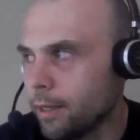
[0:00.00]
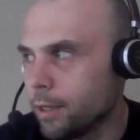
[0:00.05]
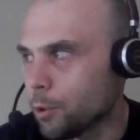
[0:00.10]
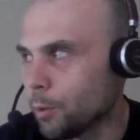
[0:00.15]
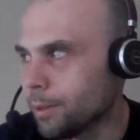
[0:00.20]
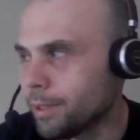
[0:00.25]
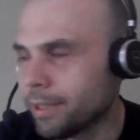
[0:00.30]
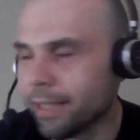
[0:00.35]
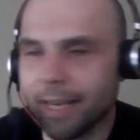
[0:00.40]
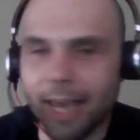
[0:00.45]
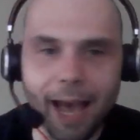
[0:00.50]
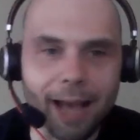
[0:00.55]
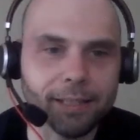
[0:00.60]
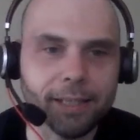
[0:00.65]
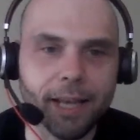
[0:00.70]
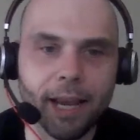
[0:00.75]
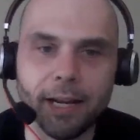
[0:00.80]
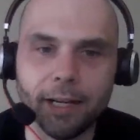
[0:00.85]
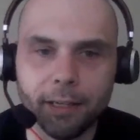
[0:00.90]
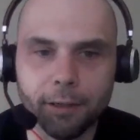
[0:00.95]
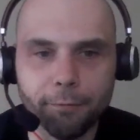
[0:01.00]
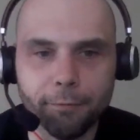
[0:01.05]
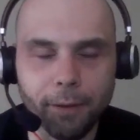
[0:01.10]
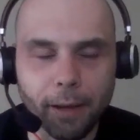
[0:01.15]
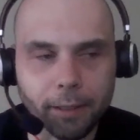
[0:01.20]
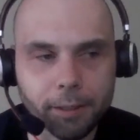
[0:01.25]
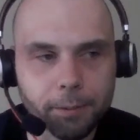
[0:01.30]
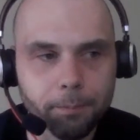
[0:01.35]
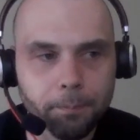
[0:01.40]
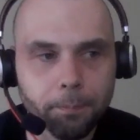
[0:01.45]
So it's a cascading
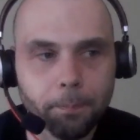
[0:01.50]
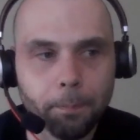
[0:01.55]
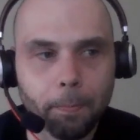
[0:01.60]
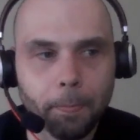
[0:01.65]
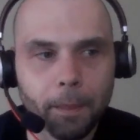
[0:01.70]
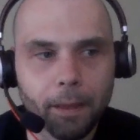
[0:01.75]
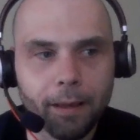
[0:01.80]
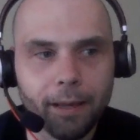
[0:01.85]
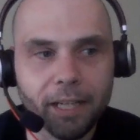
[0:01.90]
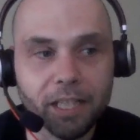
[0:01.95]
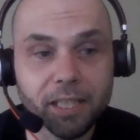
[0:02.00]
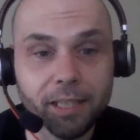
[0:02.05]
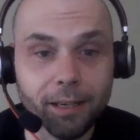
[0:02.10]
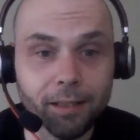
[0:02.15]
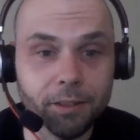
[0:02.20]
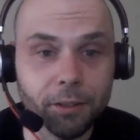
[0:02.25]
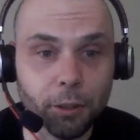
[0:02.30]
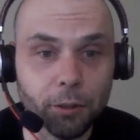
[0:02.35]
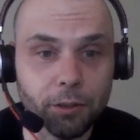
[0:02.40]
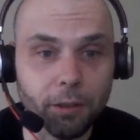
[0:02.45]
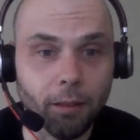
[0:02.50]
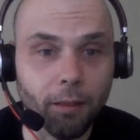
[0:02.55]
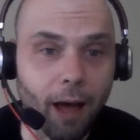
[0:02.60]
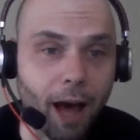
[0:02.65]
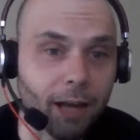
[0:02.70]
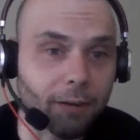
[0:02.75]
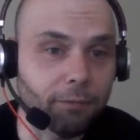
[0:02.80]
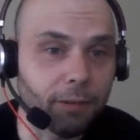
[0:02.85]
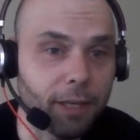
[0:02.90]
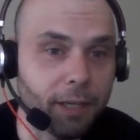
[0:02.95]
effect. It's because there's a
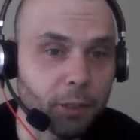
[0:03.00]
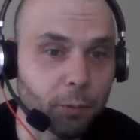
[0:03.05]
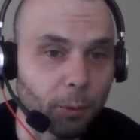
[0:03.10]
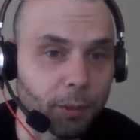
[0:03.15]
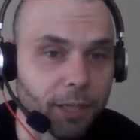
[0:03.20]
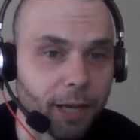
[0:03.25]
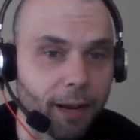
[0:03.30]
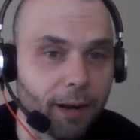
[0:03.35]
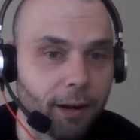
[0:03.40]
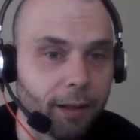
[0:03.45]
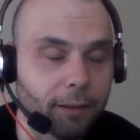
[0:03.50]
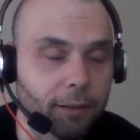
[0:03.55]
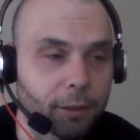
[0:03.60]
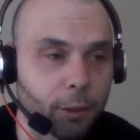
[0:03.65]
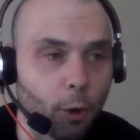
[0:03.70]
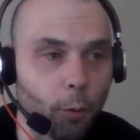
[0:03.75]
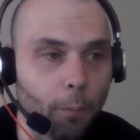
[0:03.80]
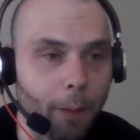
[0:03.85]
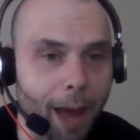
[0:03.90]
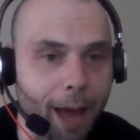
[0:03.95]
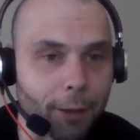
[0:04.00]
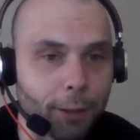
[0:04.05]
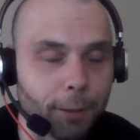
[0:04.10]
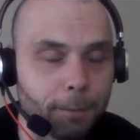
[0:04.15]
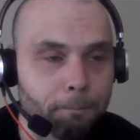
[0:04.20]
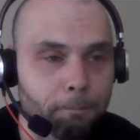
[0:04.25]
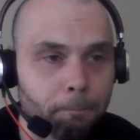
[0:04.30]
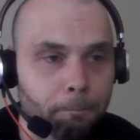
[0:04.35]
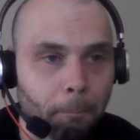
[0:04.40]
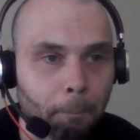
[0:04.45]
lot of leagues where tight ends don't
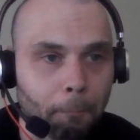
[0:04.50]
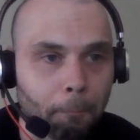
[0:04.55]
matter.